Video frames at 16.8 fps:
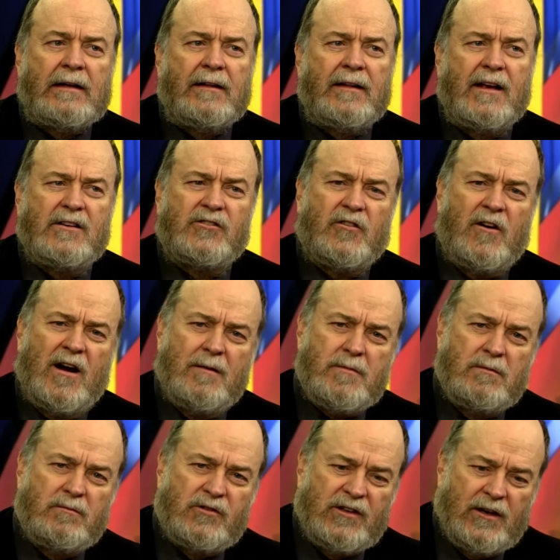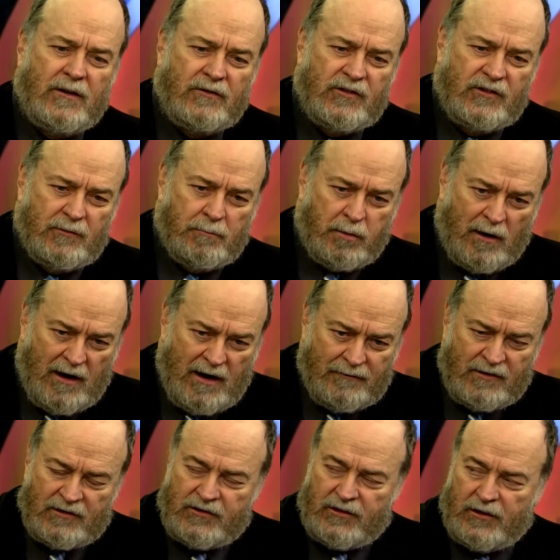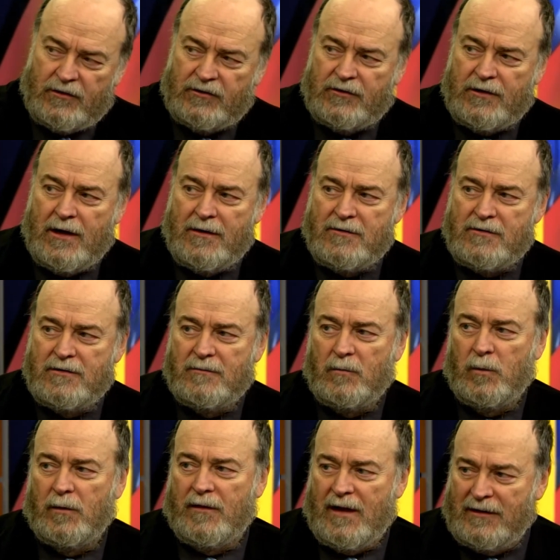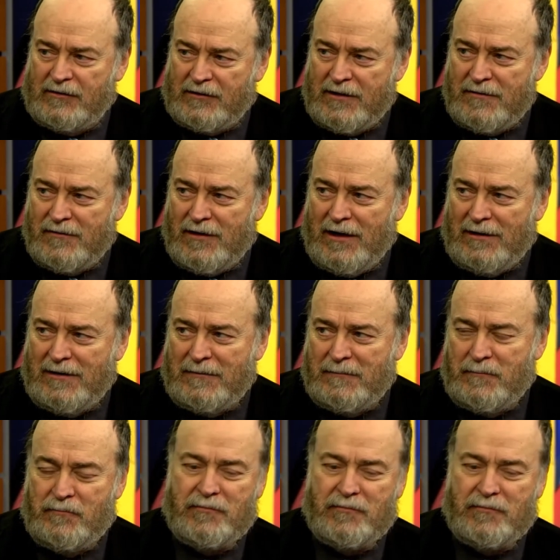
They describe themselves as a private association when that's convenient,